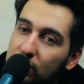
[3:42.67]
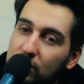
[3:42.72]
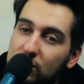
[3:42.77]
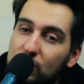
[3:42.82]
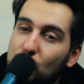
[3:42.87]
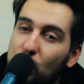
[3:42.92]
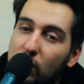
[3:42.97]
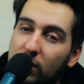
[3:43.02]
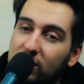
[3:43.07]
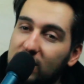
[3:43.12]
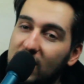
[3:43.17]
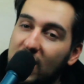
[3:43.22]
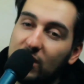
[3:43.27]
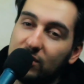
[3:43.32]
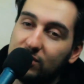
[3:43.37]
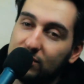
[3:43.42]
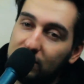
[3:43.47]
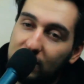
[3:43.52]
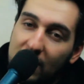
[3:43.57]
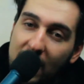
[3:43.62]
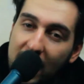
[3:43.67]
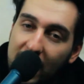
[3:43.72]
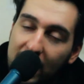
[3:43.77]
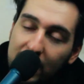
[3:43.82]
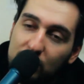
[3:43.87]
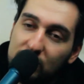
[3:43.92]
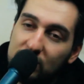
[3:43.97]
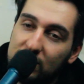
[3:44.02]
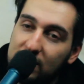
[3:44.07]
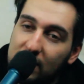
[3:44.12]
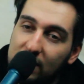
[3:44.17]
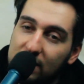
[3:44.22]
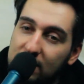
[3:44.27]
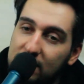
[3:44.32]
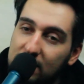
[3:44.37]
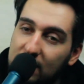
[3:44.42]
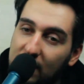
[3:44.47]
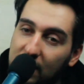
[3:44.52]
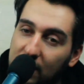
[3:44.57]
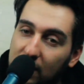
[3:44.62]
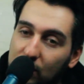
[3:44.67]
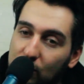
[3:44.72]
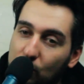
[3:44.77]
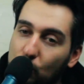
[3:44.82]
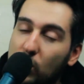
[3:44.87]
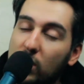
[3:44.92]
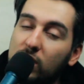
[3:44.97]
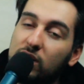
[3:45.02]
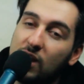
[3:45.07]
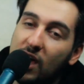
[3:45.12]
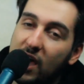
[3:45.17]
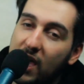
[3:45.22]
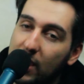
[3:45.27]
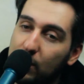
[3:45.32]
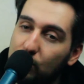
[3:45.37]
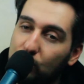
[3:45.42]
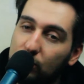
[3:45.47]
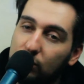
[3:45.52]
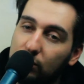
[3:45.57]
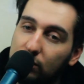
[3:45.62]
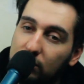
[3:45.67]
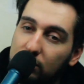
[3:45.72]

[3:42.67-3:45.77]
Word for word: this 1000 times, let's say, one time